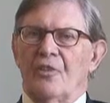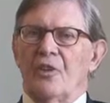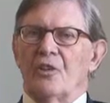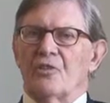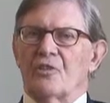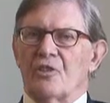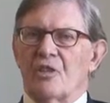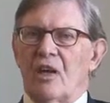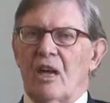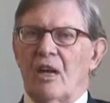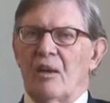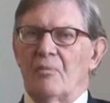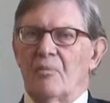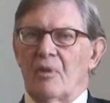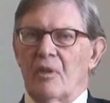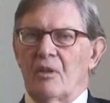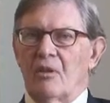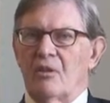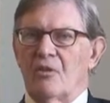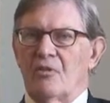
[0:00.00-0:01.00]
first
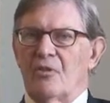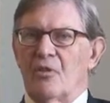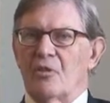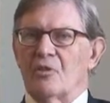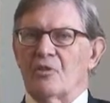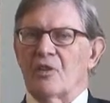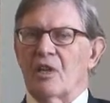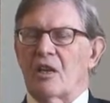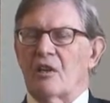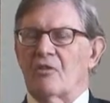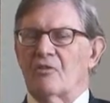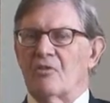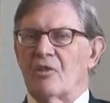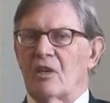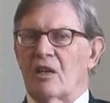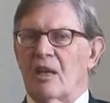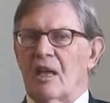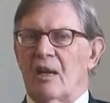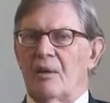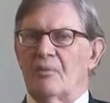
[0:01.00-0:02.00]
time that the Foreign
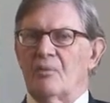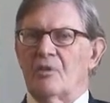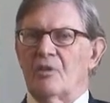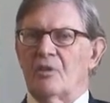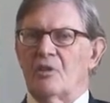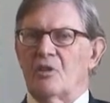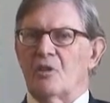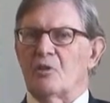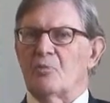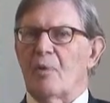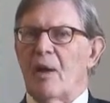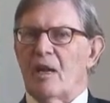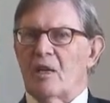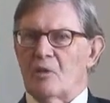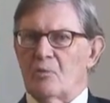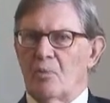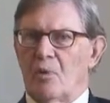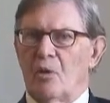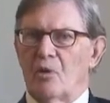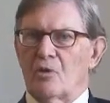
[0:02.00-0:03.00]
Secretary came to the
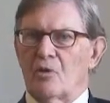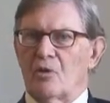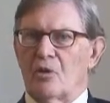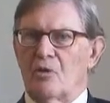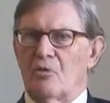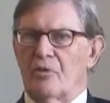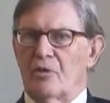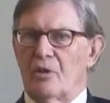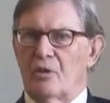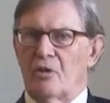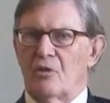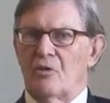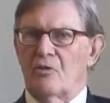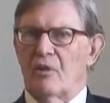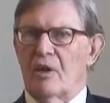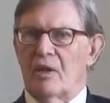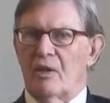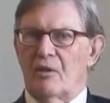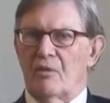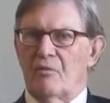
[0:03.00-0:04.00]
dispatch box over the
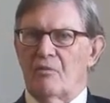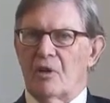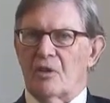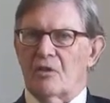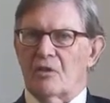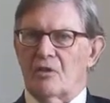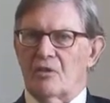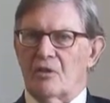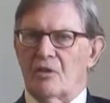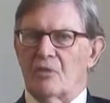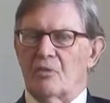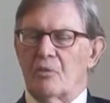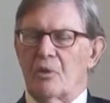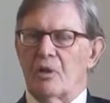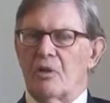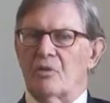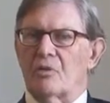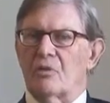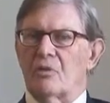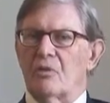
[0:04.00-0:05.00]
Ukrainian-Russian
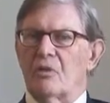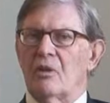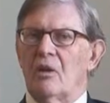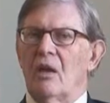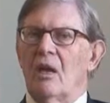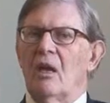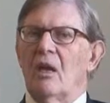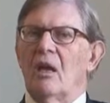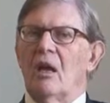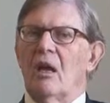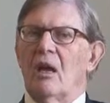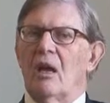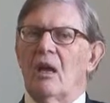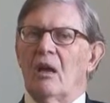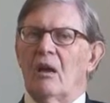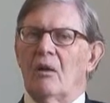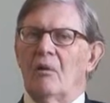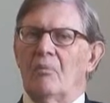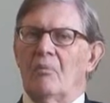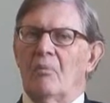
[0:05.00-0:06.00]
situation,
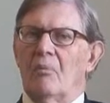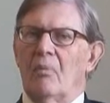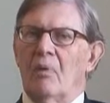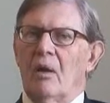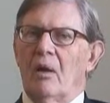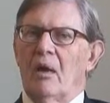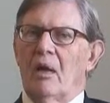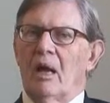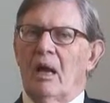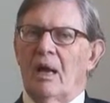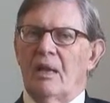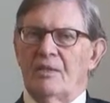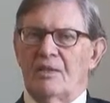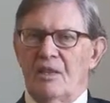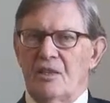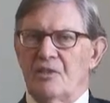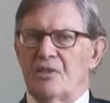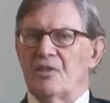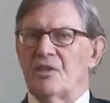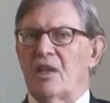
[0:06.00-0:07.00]
I
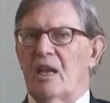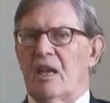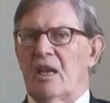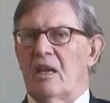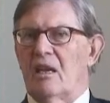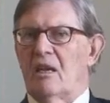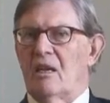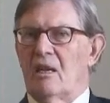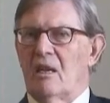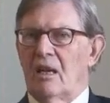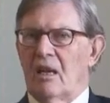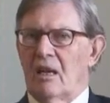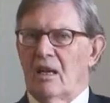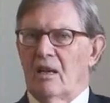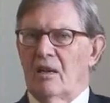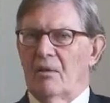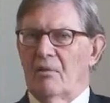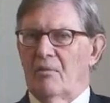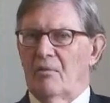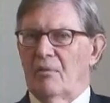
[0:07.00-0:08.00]
did say
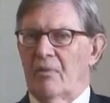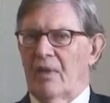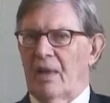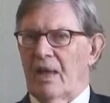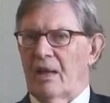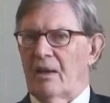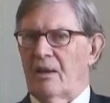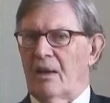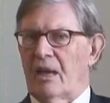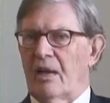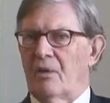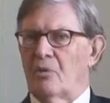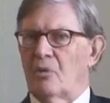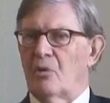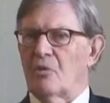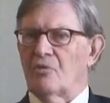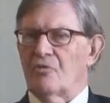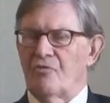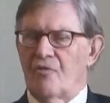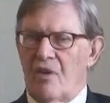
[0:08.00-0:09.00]
that I
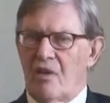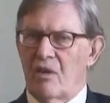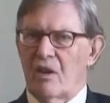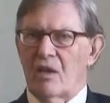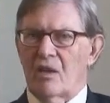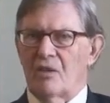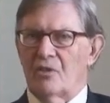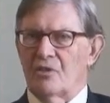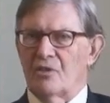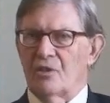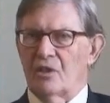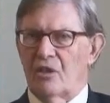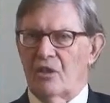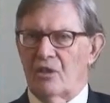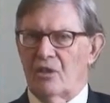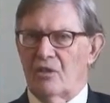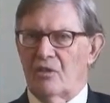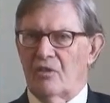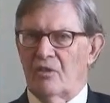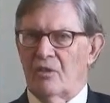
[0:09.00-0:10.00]
was very
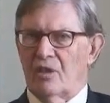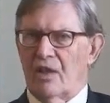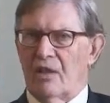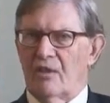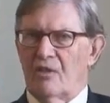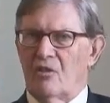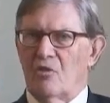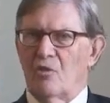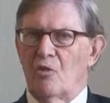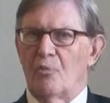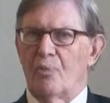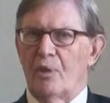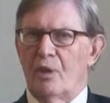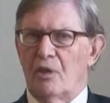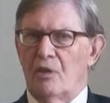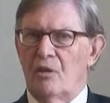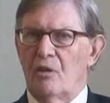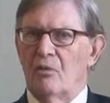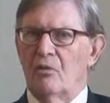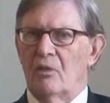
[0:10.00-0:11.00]
concerned that the
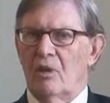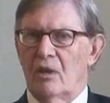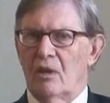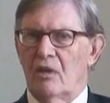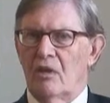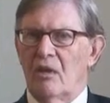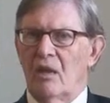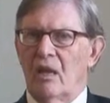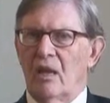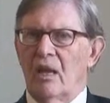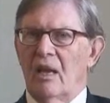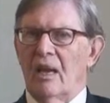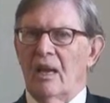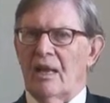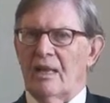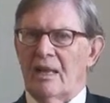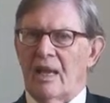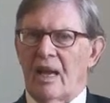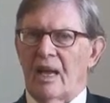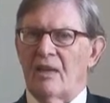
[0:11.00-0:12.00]
European Union
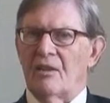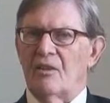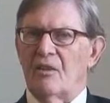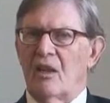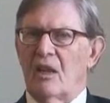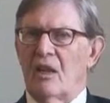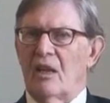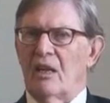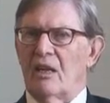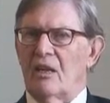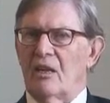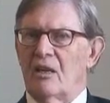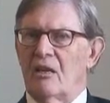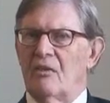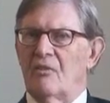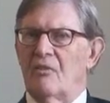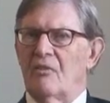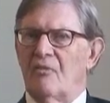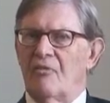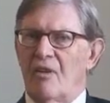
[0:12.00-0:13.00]
had
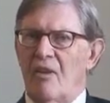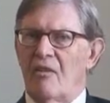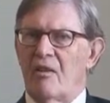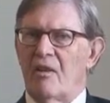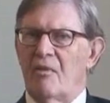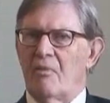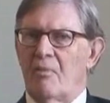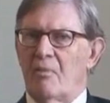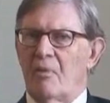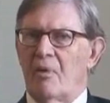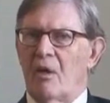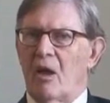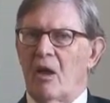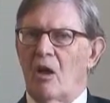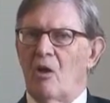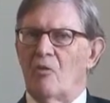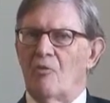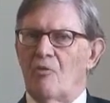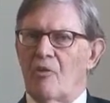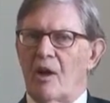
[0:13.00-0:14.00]
a very
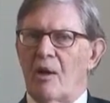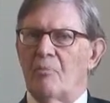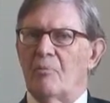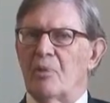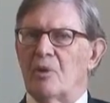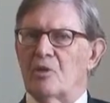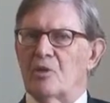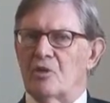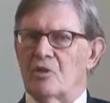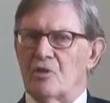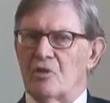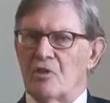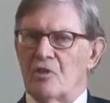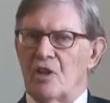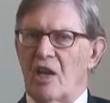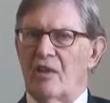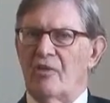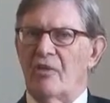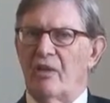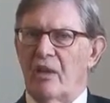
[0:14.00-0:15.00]
overambitious
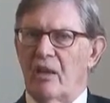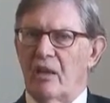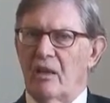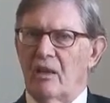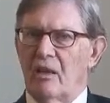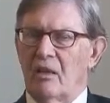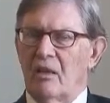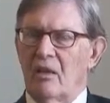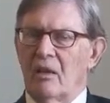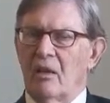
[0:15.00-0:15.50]
agenda.